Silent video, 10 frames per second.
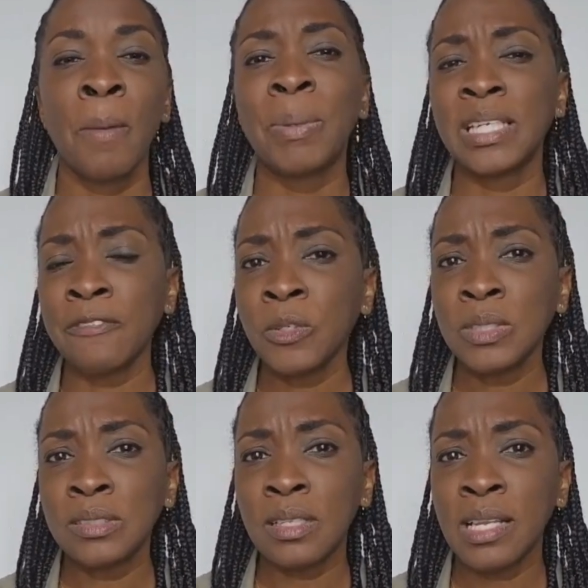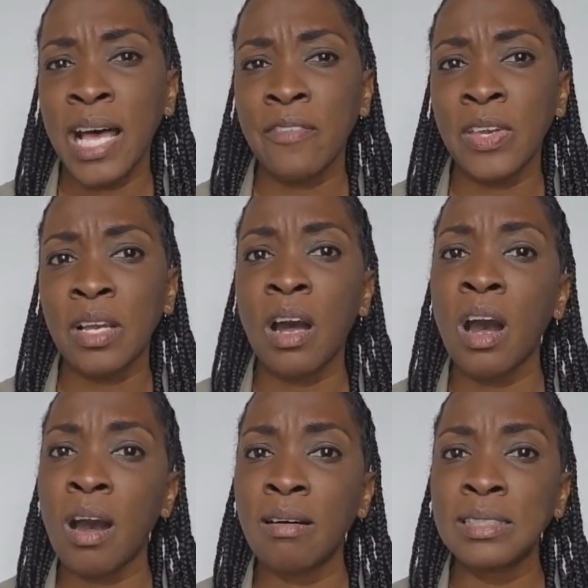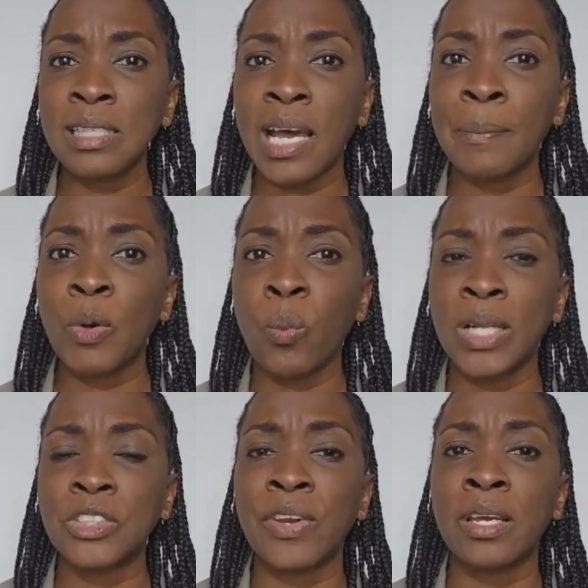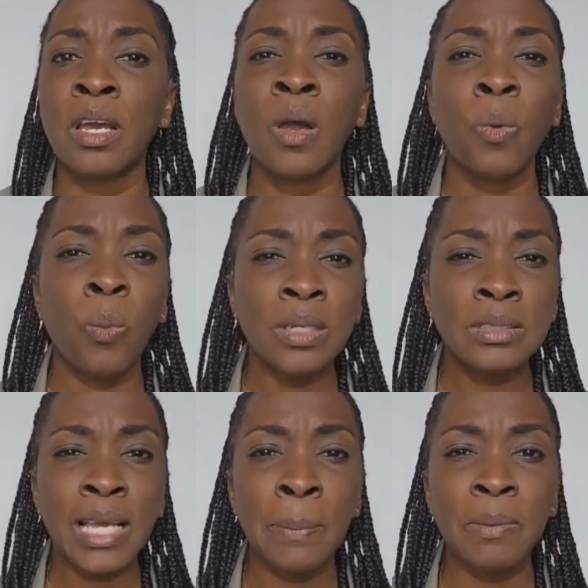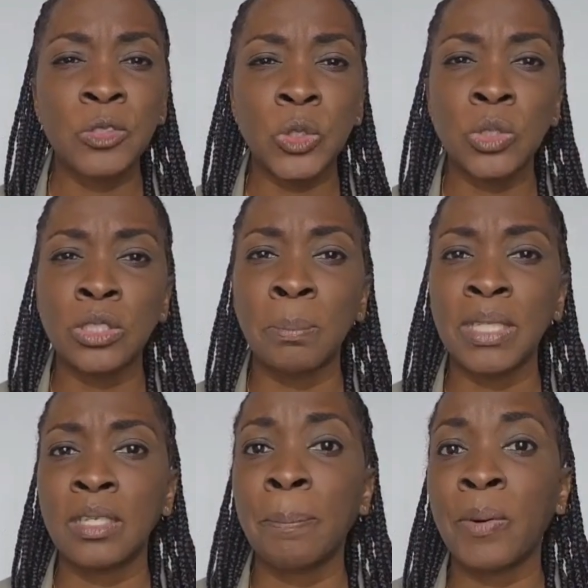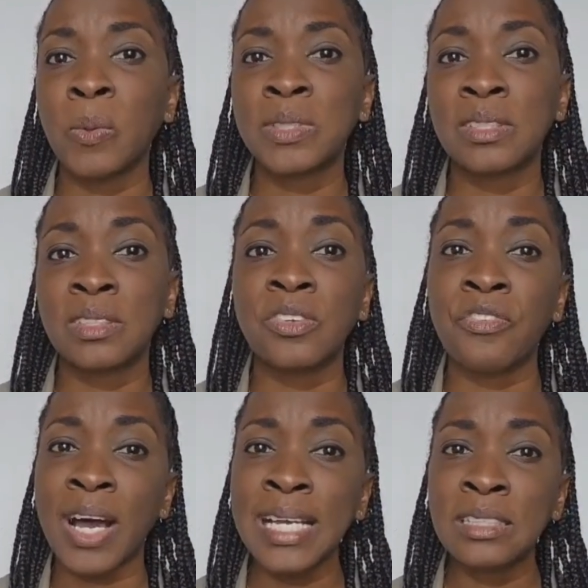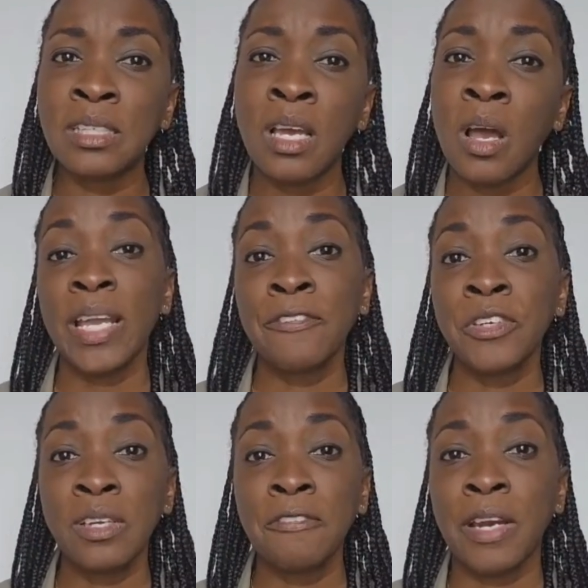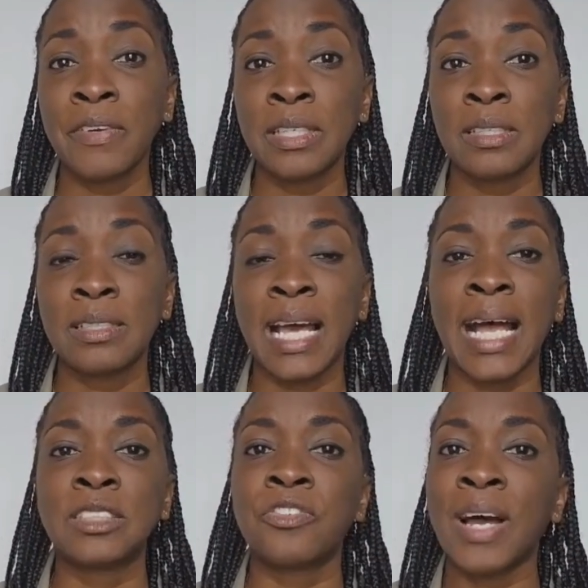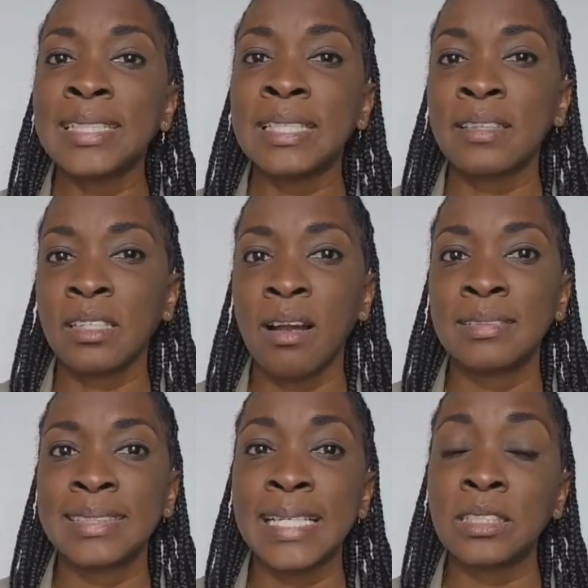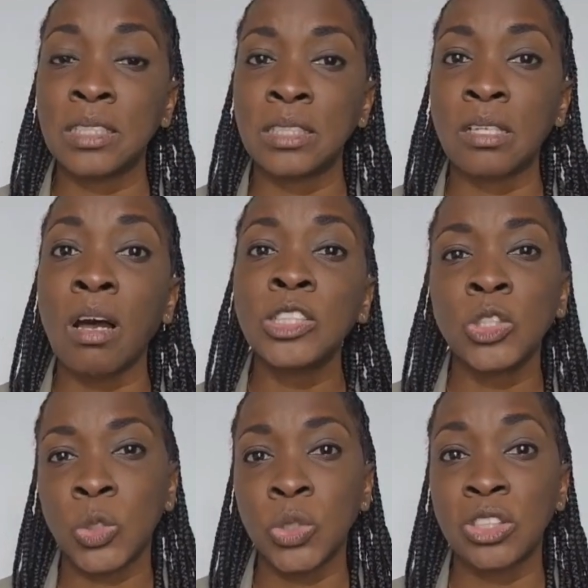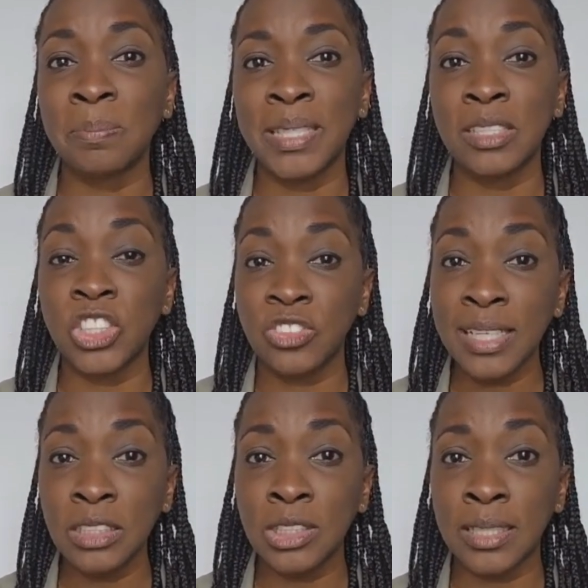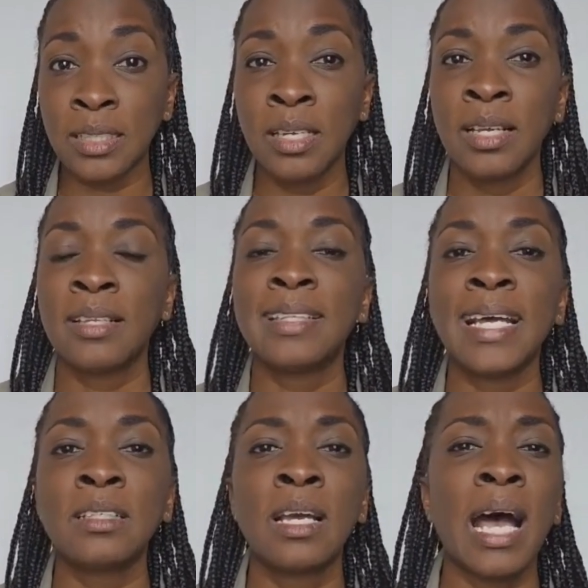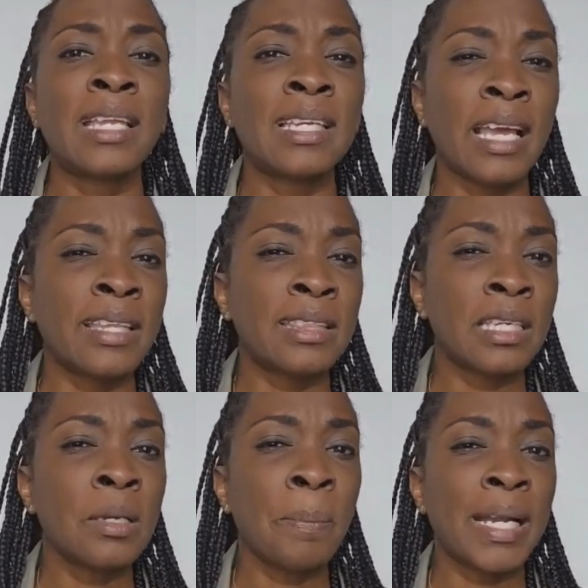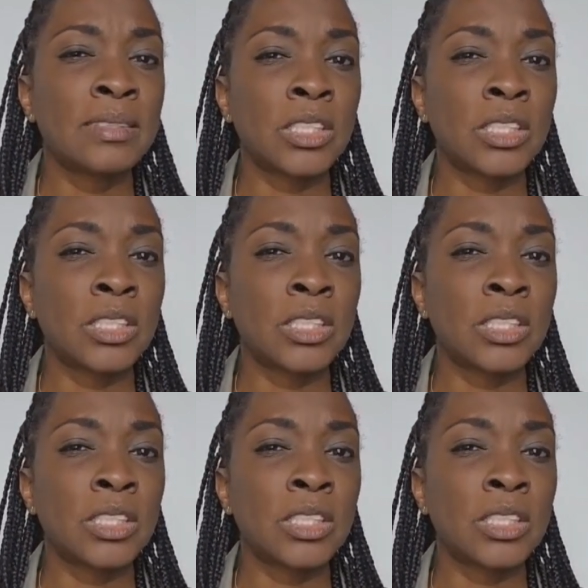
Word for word: But if you're still having a hard time wondering what type of social media post to write, or if you're not very good at writing the content to start your social media strategy, then I think my